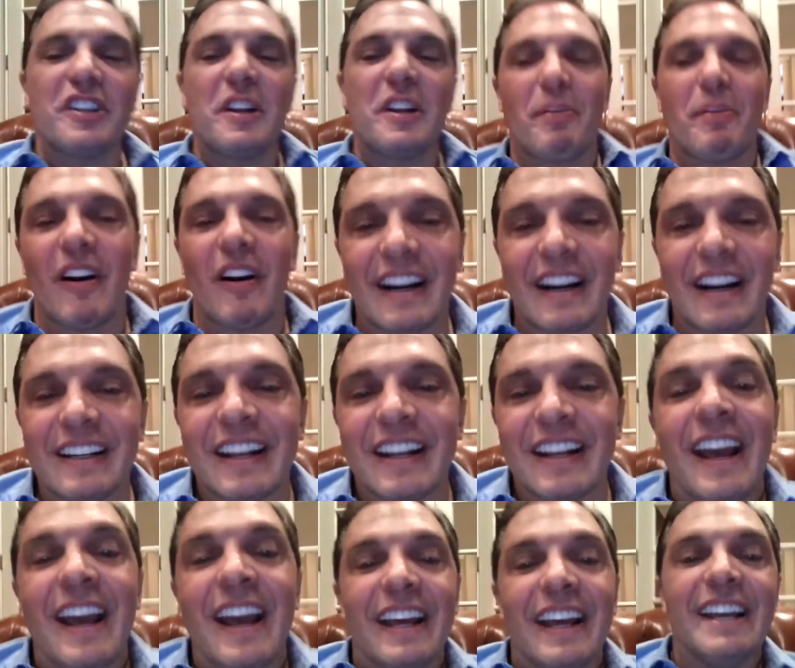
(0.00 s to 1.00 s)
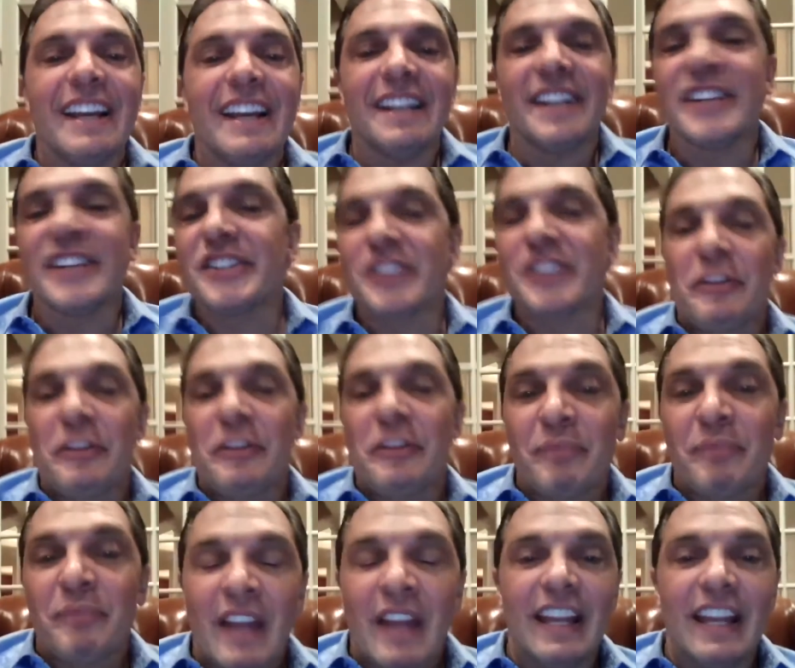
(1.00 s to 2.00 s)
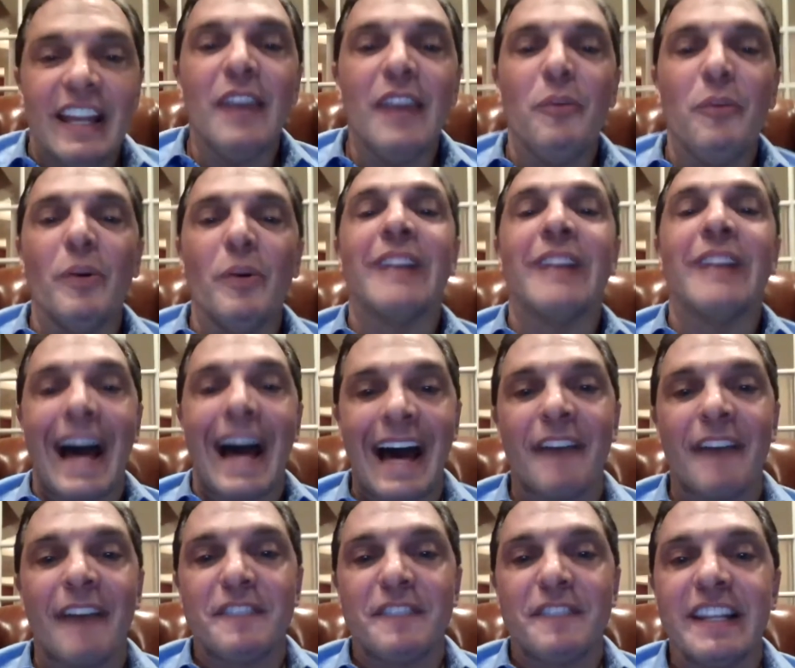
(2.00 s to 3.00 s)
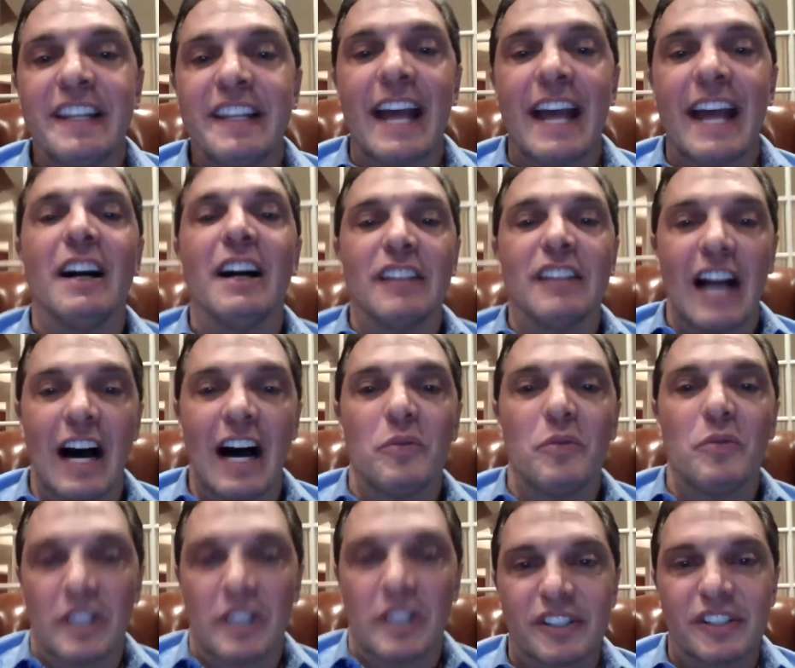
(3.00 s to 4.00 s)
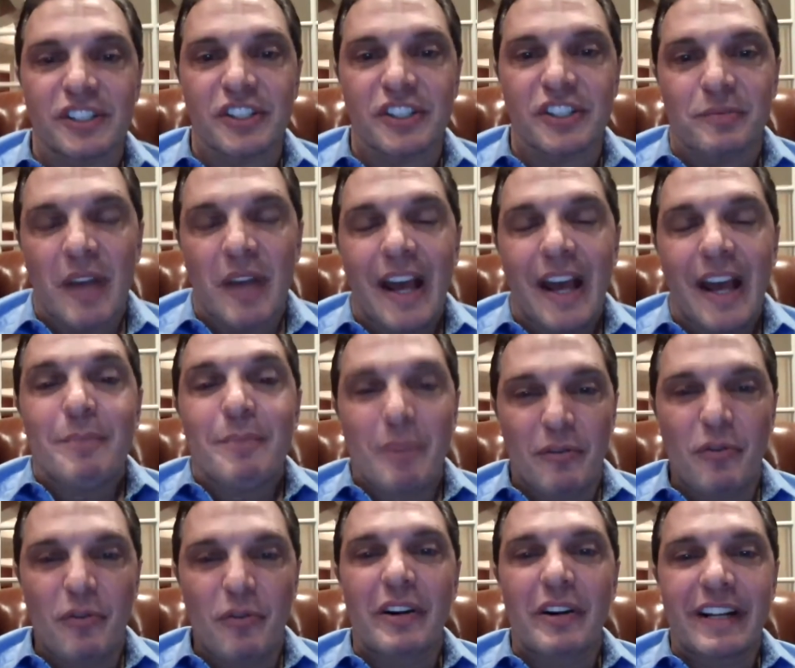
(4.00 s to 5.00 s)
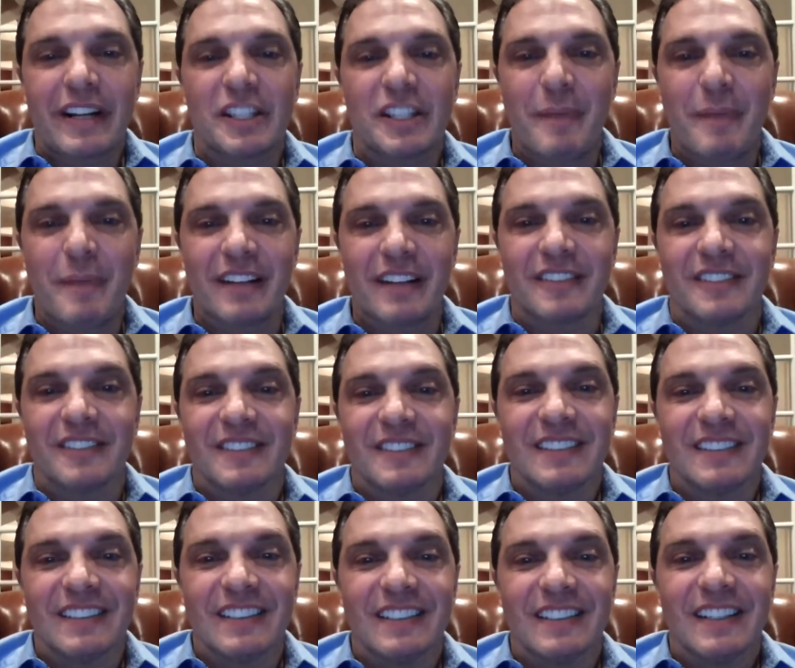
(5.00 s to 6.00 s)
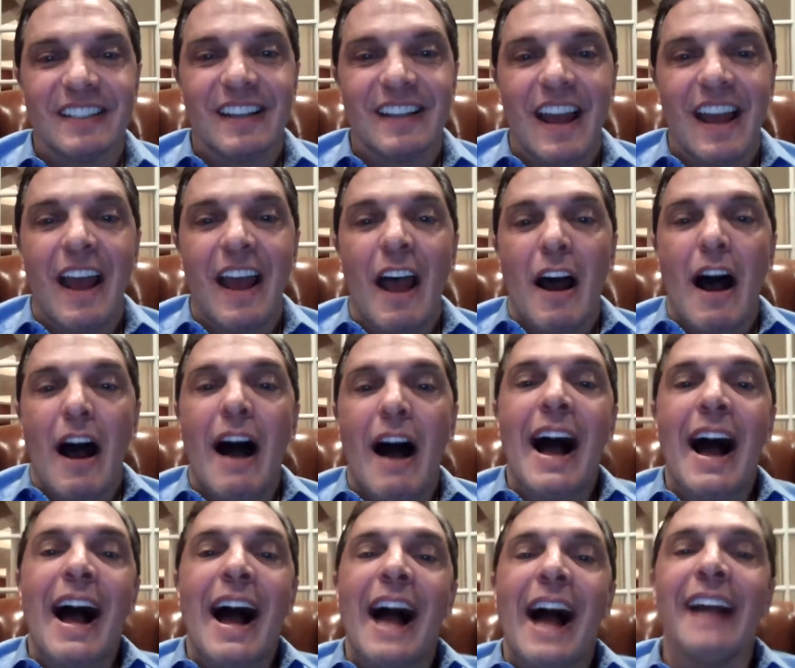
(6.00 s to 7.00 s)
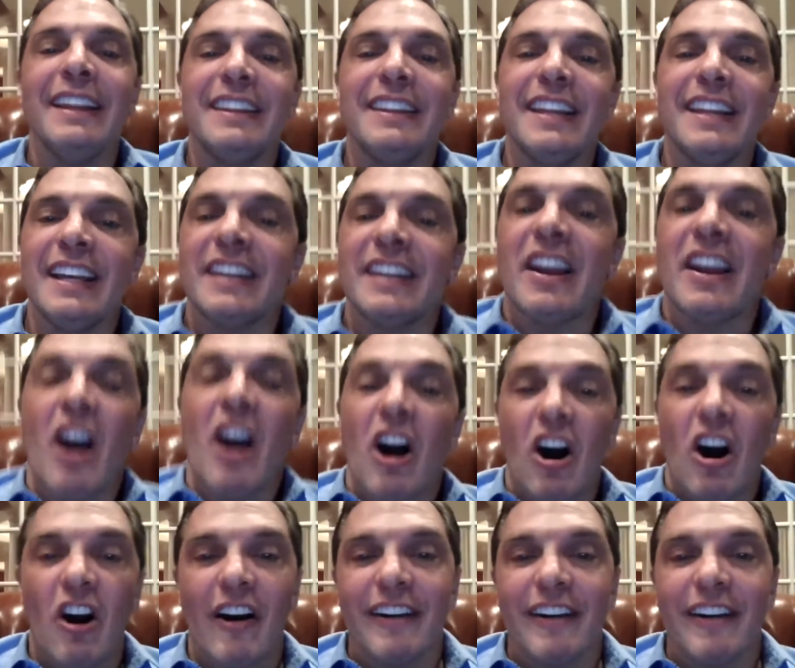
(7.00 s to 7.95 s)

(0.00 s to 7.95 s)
part, is it will have to get a lot worse before it gets better. I think our